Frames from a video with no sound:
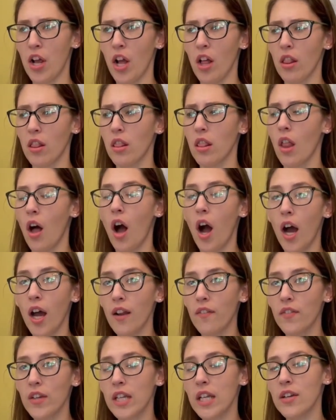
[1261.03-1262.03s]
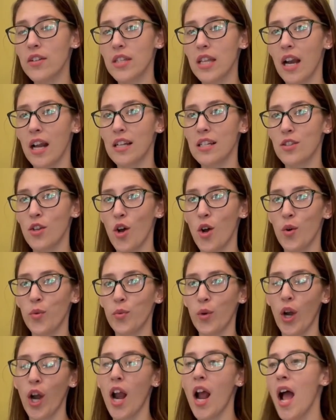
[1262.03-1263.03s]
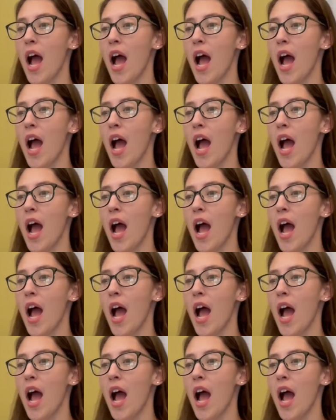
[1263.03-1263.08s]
A lot of videos that I saw were